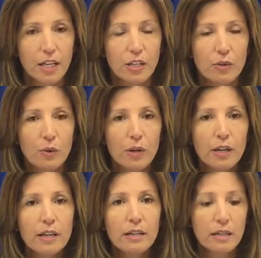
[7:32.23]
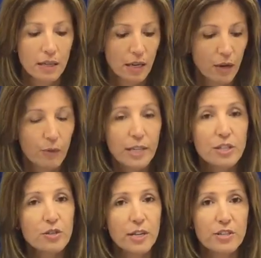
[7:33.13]
Your
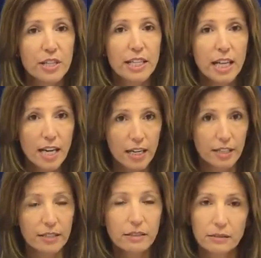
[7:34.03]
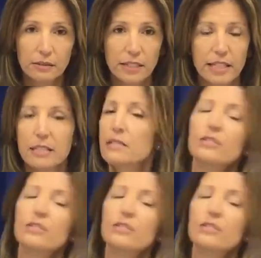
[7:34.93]
registration card is